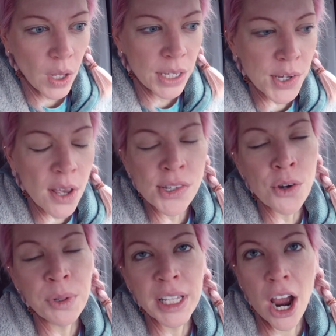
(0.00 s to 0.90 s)
It's
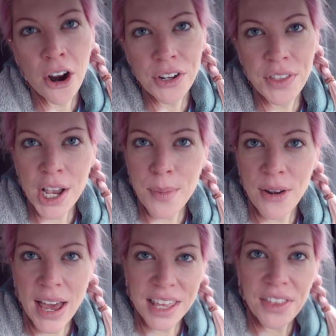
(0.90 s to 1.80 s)
also really hard to think
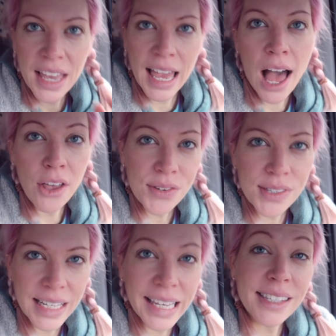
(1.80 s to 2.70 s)
about anything
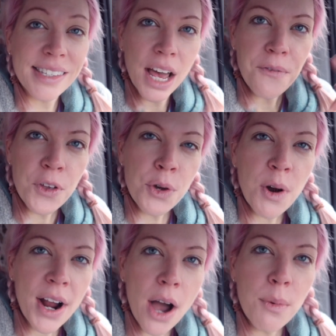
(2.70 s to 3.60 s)
else except for the
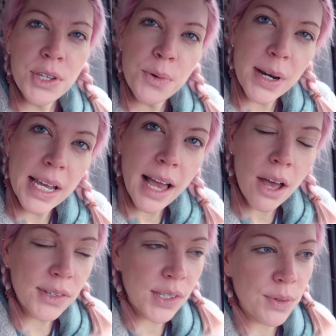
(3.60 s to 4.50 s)
workout when you're working
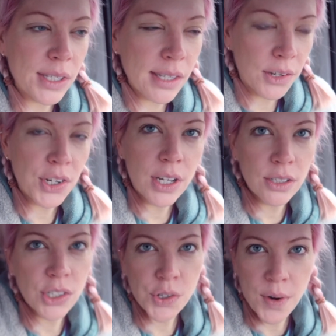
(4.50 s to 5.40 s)
out. So it's such a
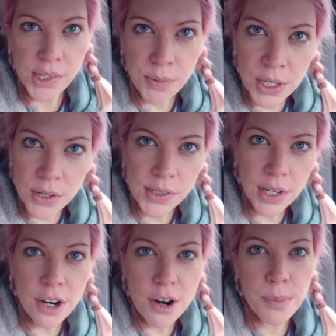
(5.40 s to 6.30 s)
good stress
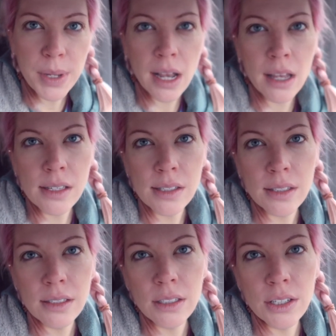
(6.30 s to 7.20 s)
reducer,
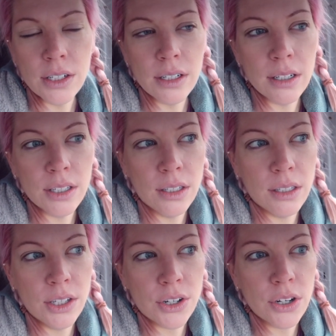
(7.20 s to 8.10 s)
because you're
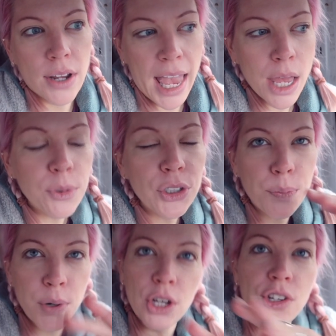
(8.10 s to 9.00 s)
able to
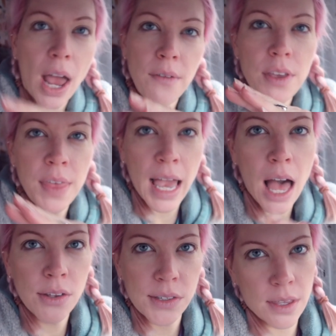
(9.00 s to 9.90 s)
push everything
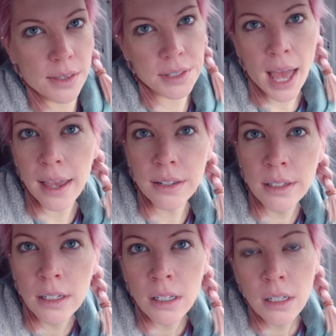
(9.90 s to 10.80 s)
else to the side,
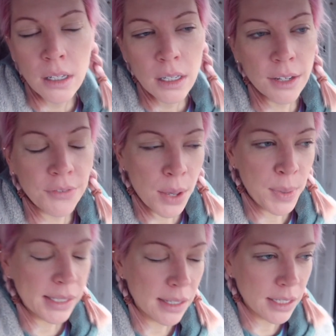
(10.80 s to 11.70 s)
if that
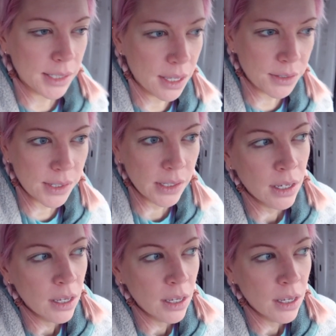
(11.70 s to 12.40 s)
makes any sense.